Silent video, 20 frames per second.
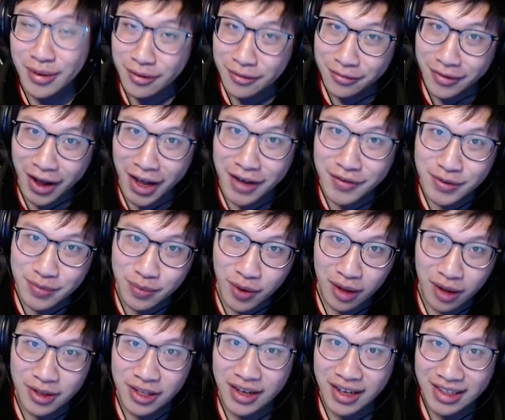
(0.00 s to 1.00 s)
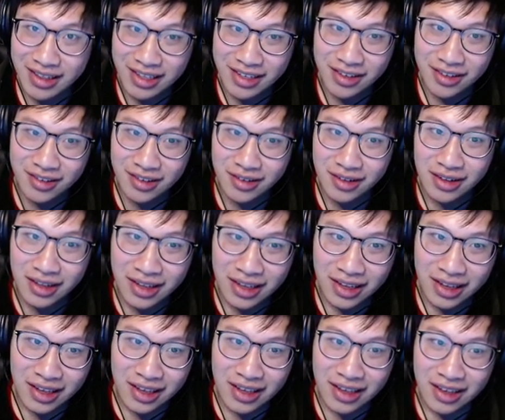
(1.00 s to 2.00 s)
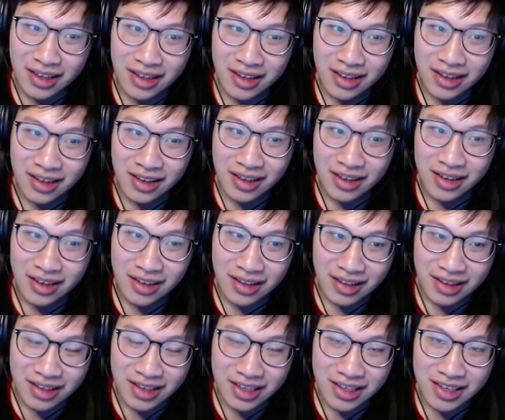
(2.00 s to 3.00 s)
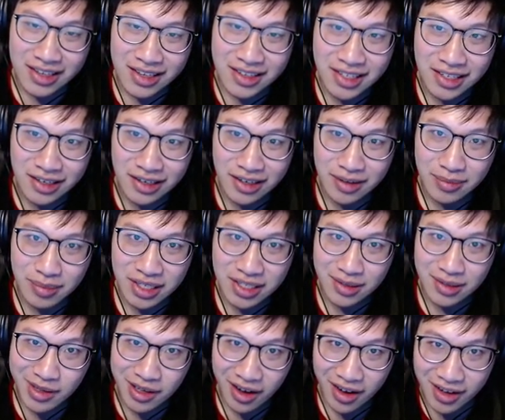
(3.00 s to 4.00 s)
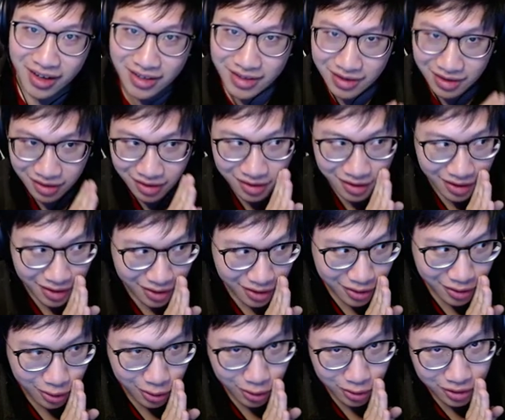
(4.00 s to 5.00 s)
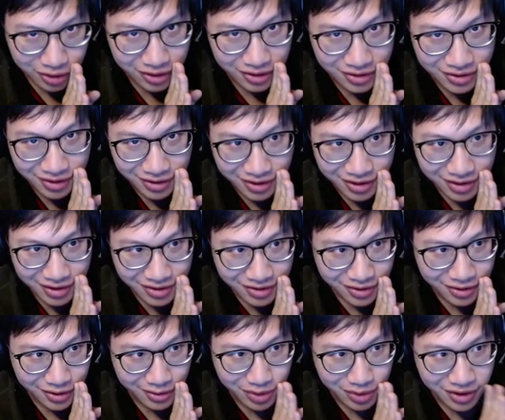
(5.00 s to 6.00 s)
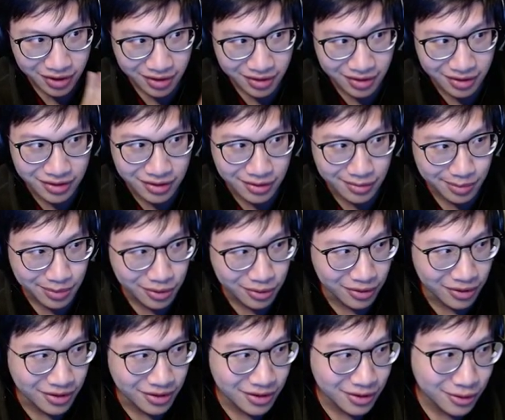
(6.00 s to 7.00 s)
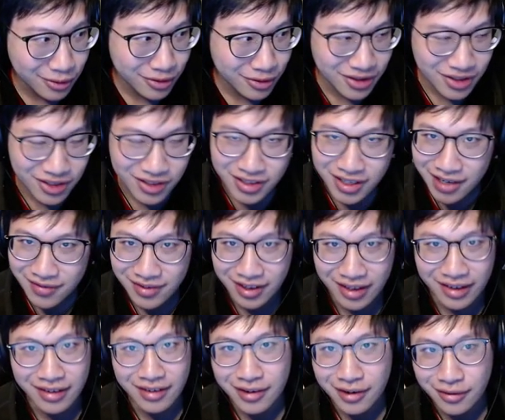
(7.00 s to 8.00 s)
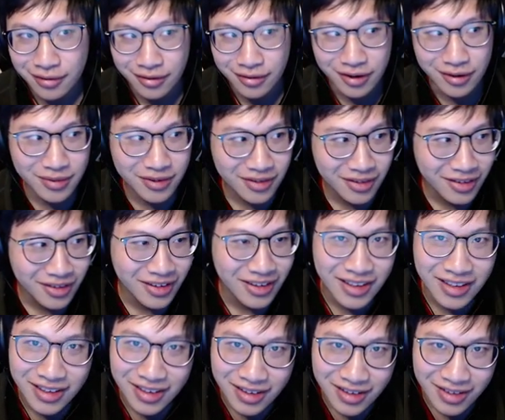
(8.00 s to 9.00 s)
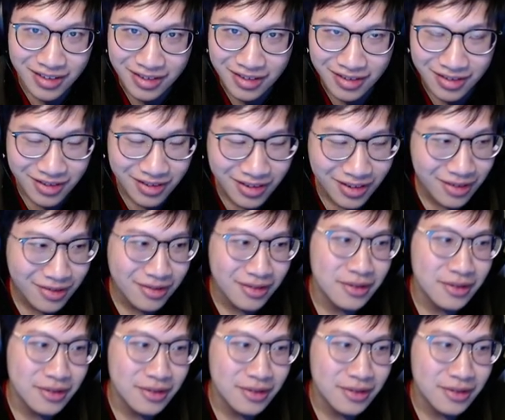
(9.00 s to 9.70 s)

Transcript: Five is probably a little easier, but to be honest, I think cores are easier to play than supports. Cores just have to hit creeps. Easy stuff.